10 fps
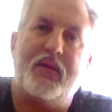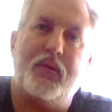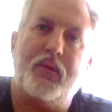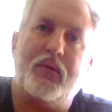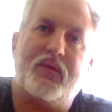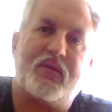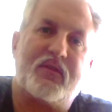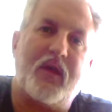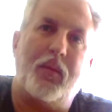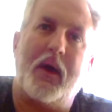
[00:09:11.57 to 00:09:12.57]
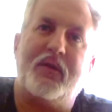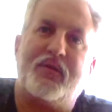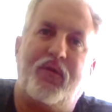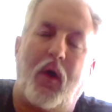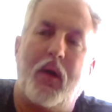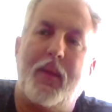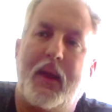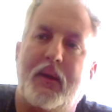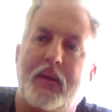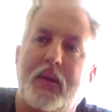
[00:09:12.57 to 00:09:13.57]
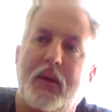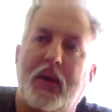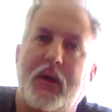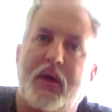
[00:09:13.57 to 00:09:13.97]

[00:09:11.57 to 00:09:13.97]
In some ways, farming